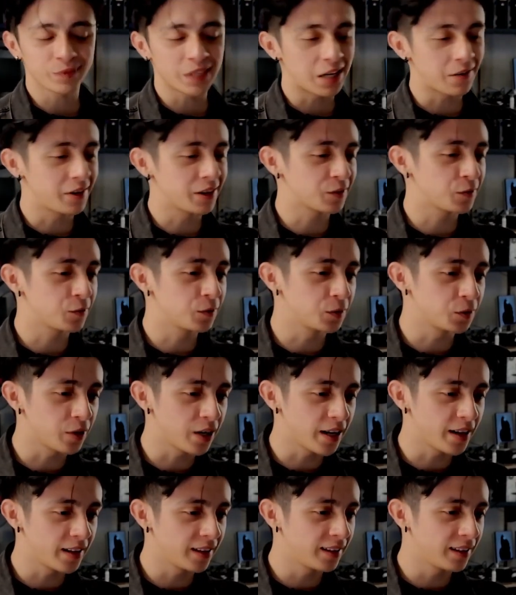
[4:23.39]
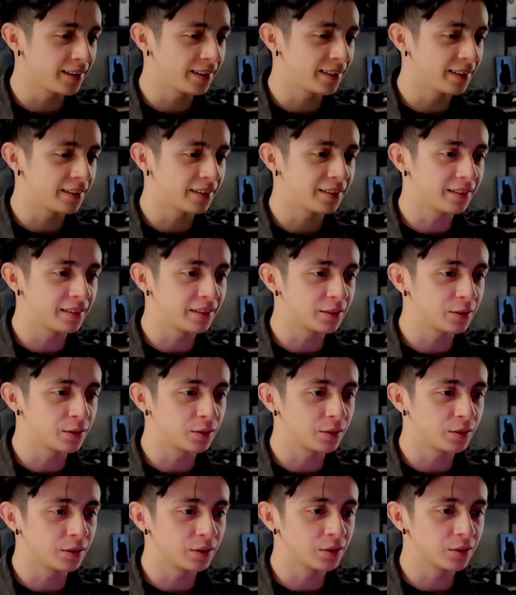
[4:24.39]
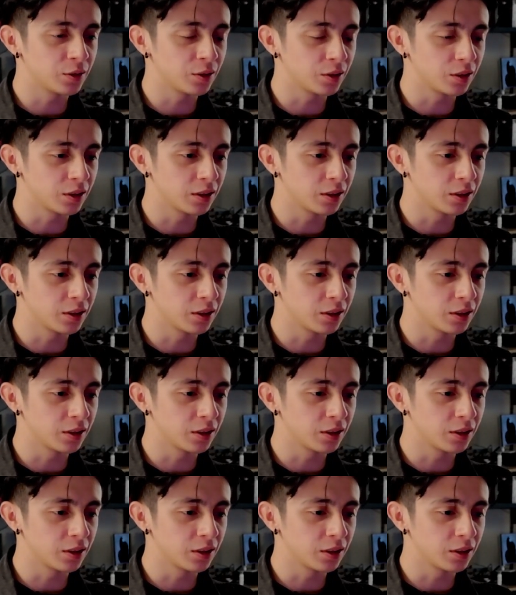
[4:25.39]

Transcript: I've actually tried it, you know, it's all so